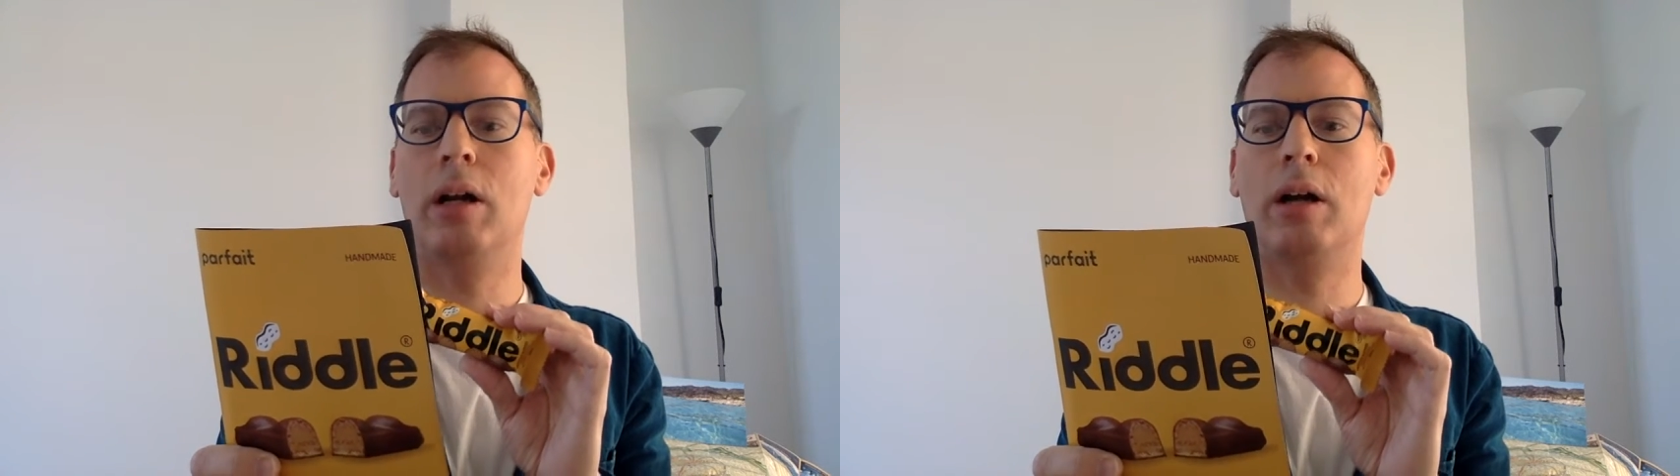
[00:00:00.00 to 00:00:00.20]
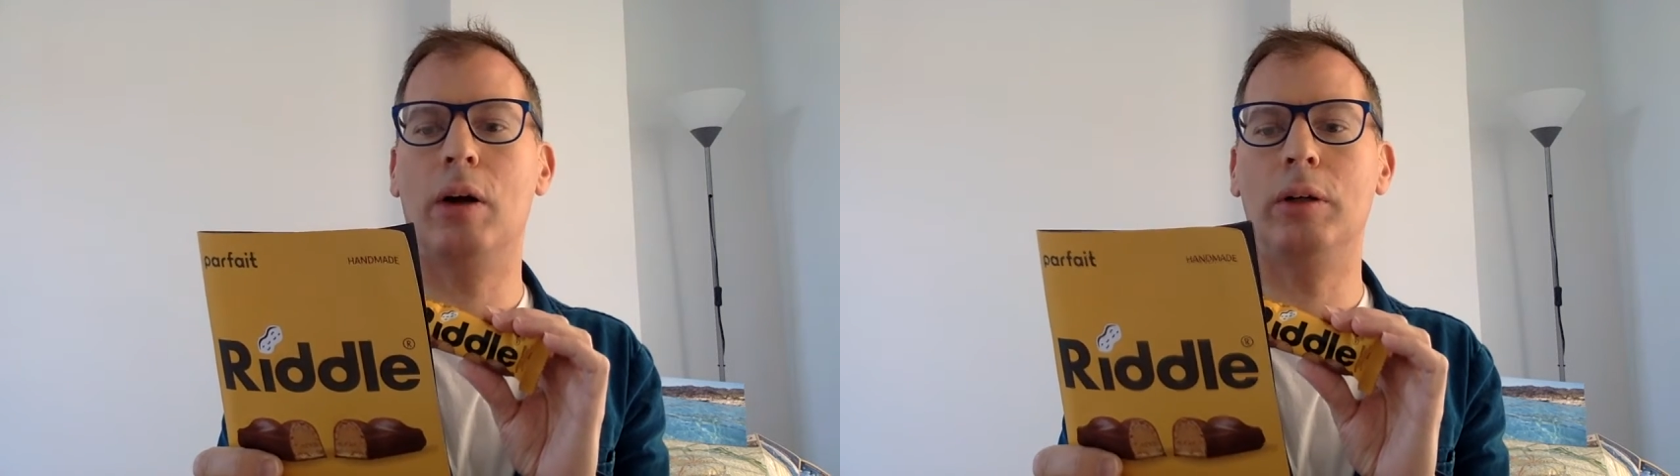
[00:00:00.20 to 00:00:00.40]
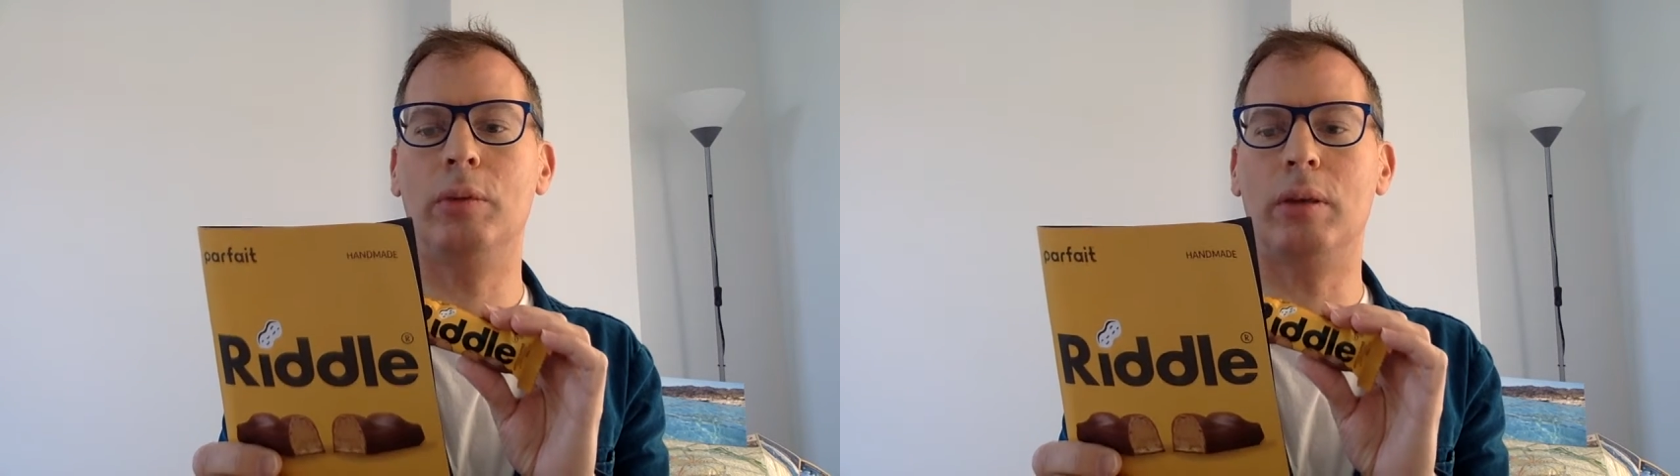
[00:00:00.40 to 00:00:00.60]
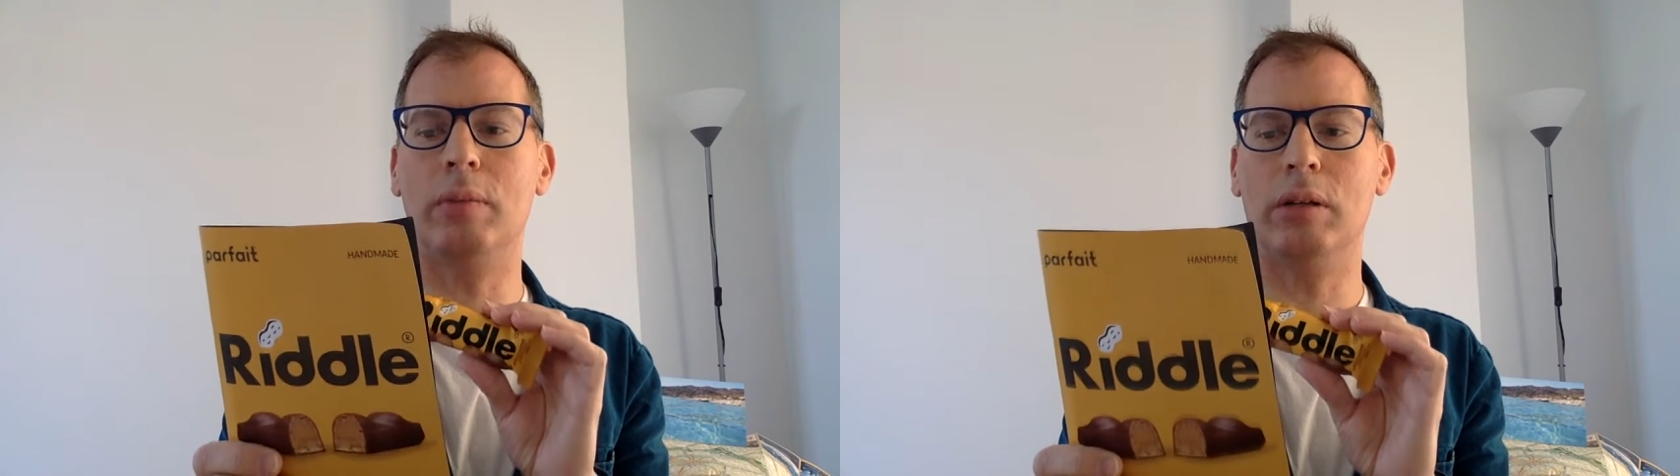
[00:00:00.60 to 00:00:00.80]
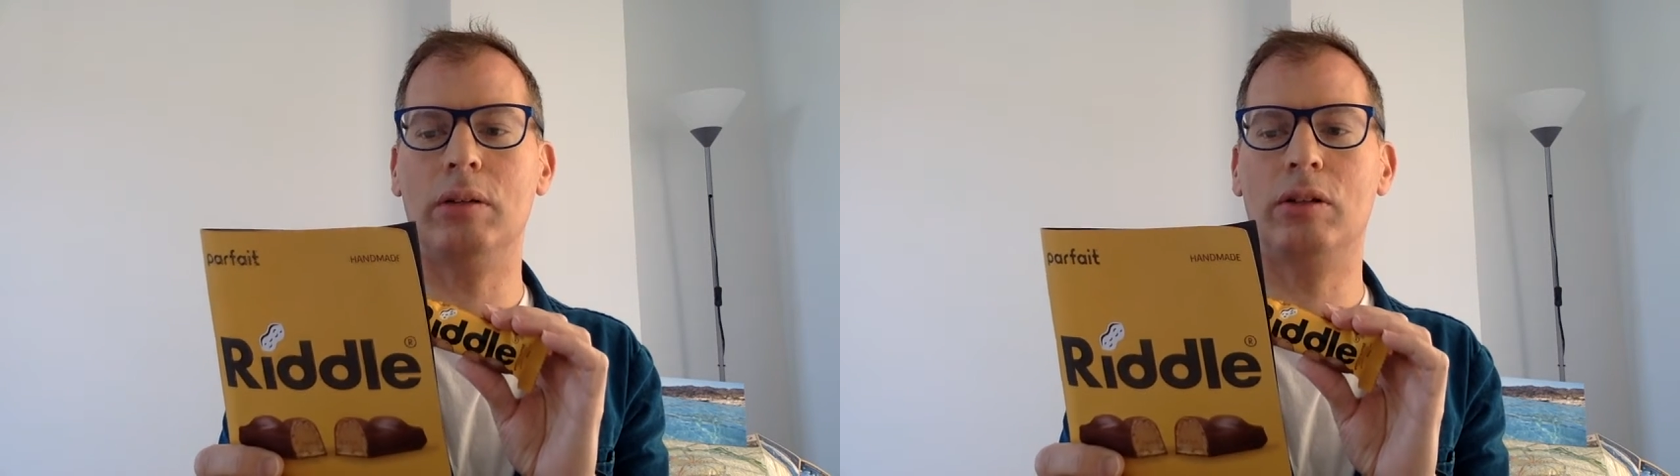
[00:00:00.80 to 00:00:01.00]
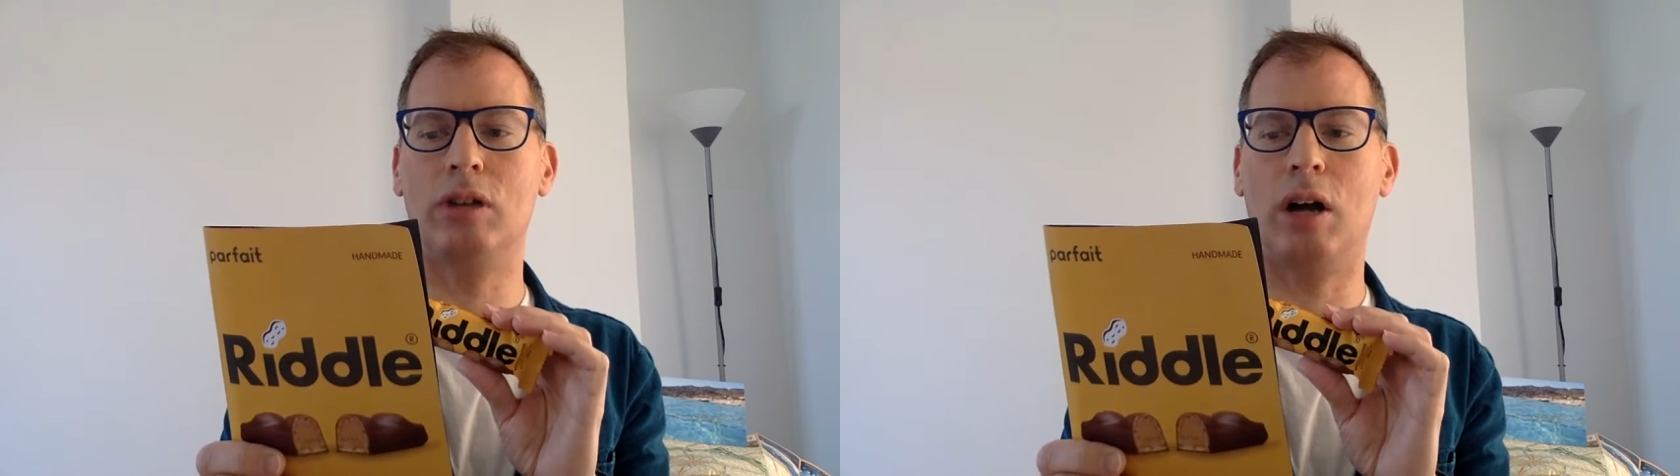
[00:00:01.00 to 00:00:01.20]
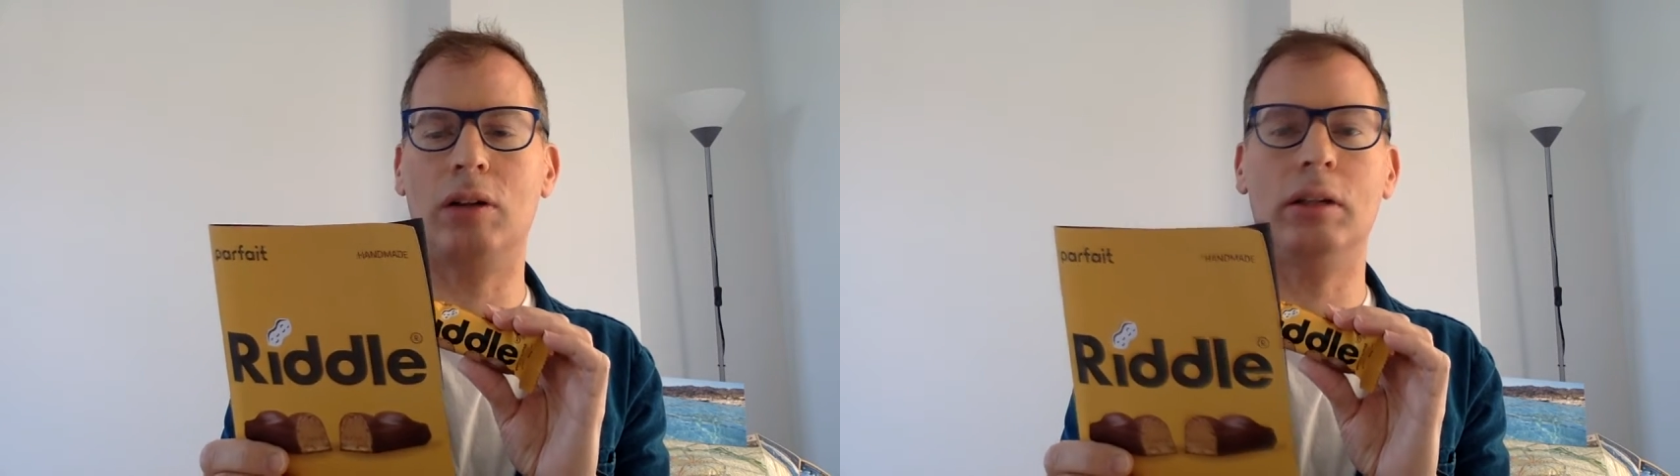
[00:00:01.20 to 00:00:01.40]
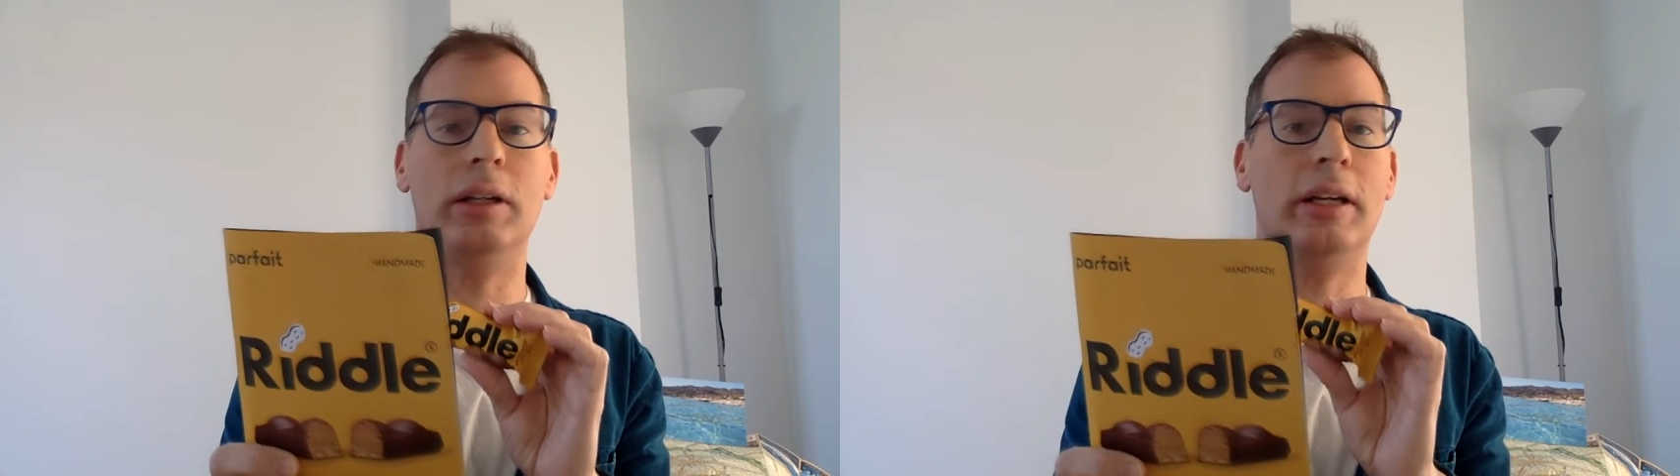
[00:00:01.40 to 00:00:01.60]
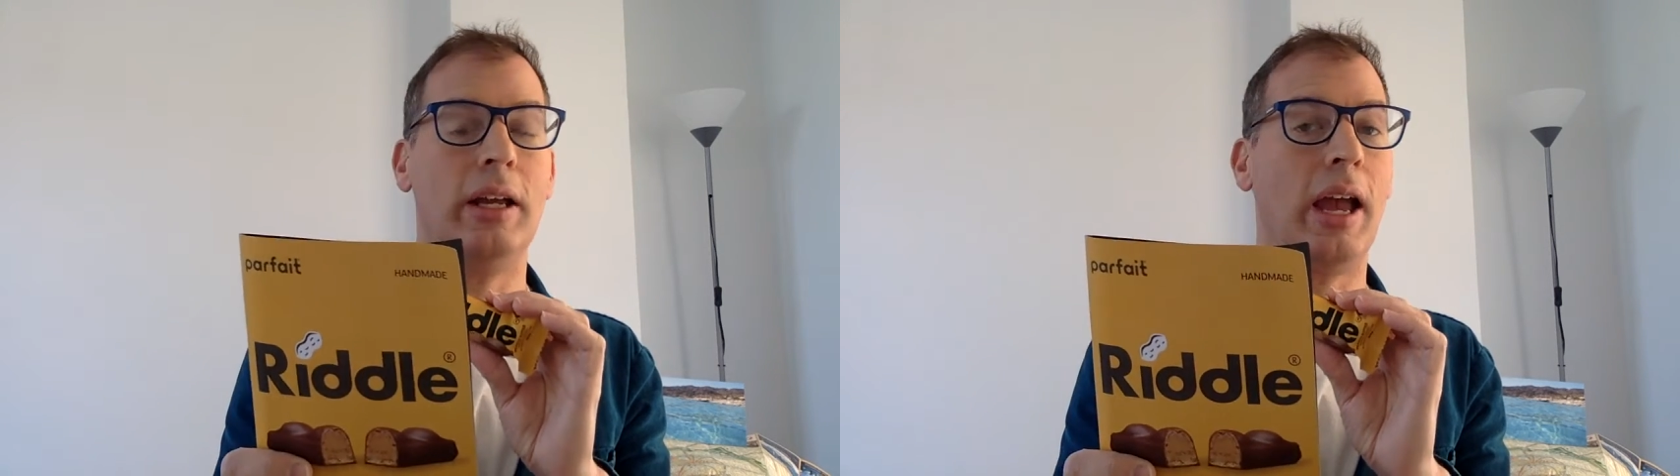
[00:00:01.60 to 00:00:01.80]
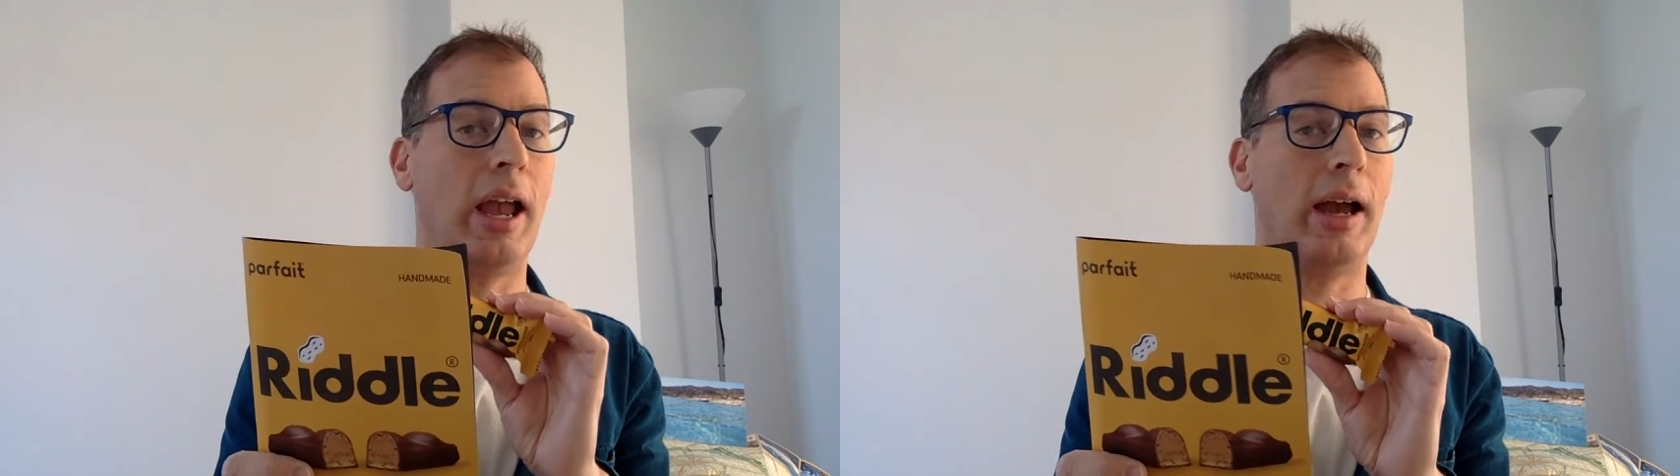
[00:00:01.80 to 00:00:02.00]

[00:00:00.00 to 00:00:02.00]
coated with milk chocolate in a